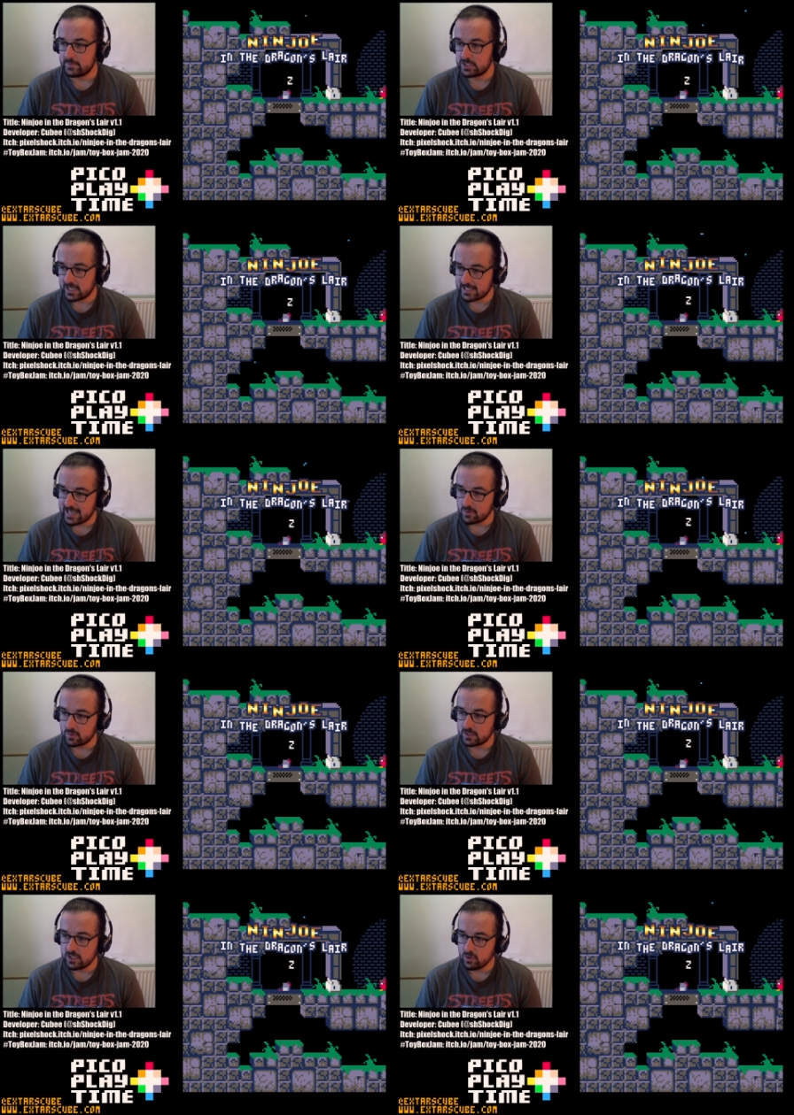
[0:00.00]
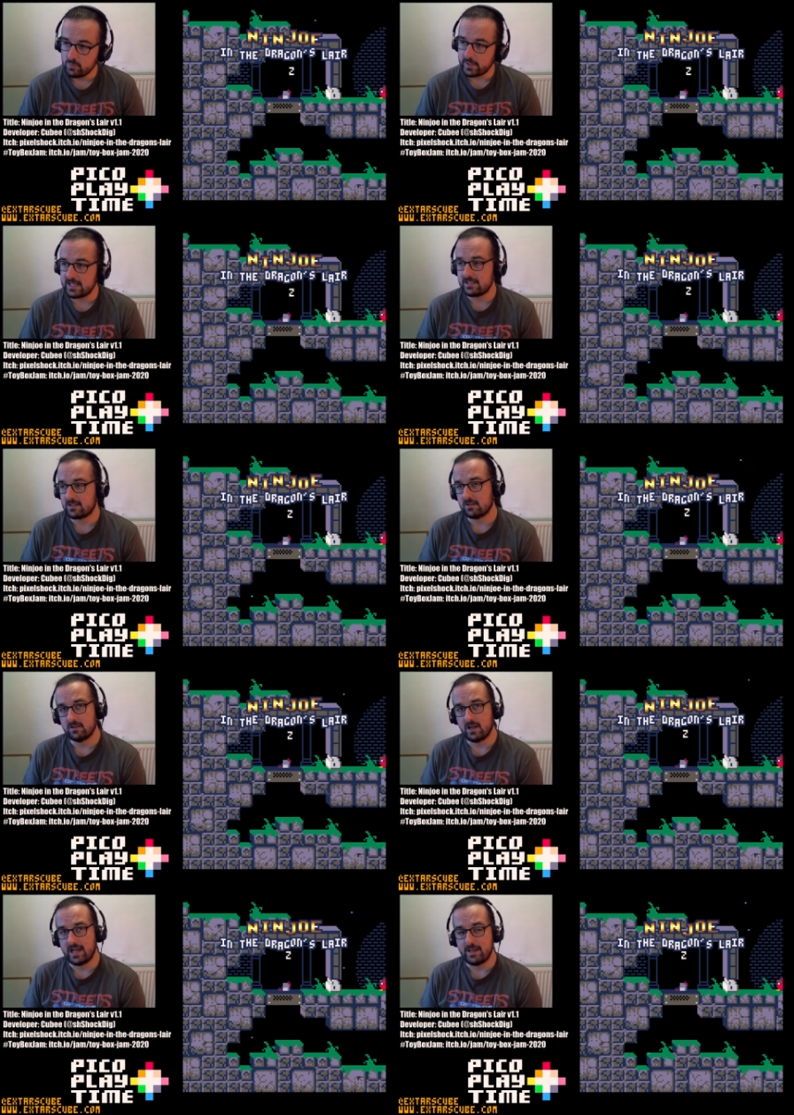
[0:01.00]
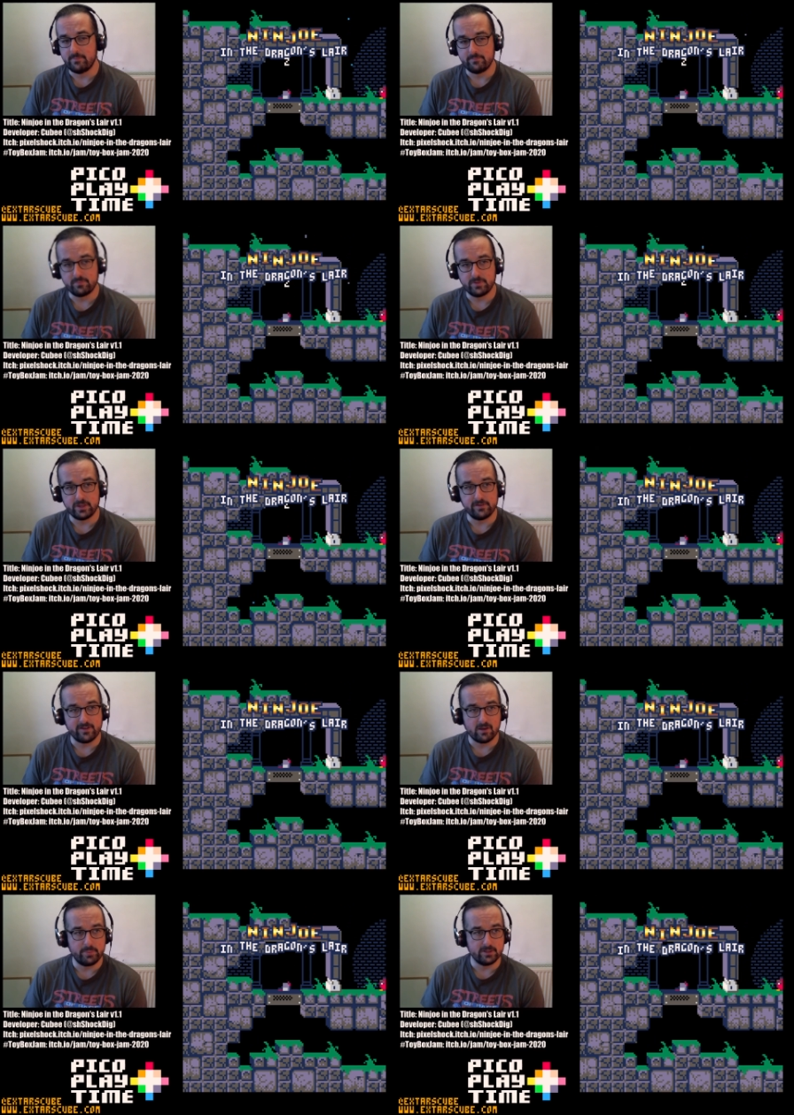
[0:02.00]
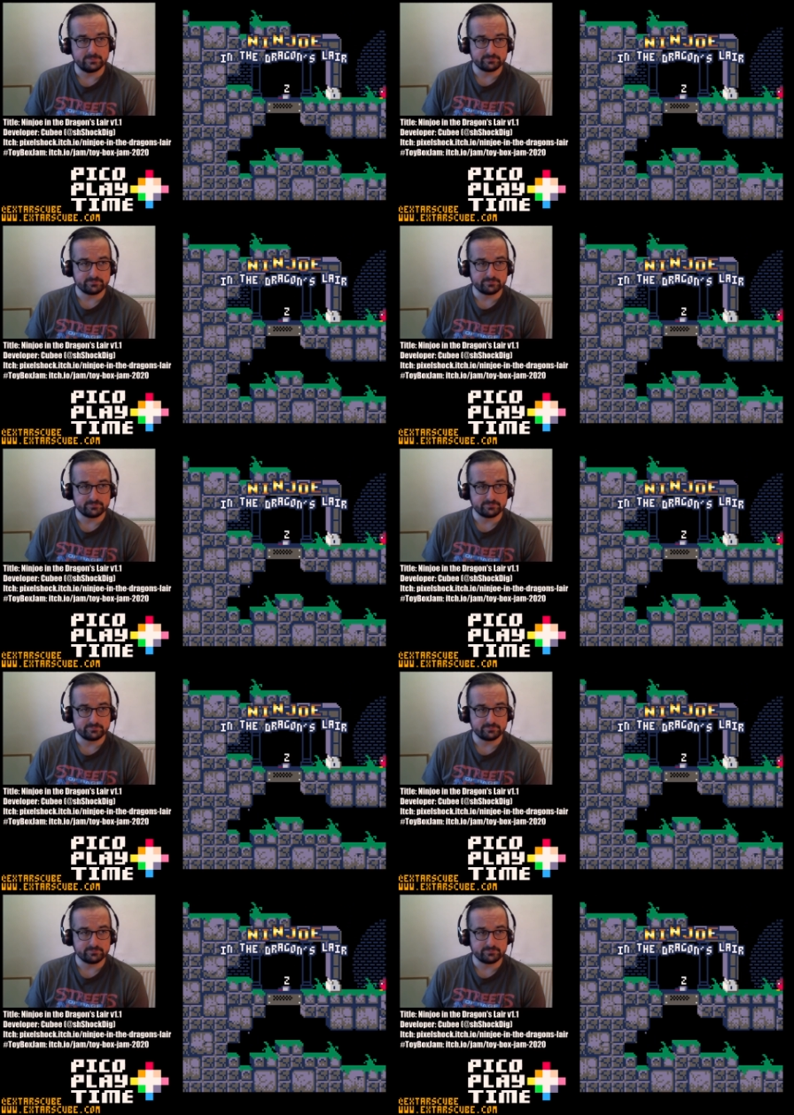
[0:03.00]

Check out Cubee, the developer.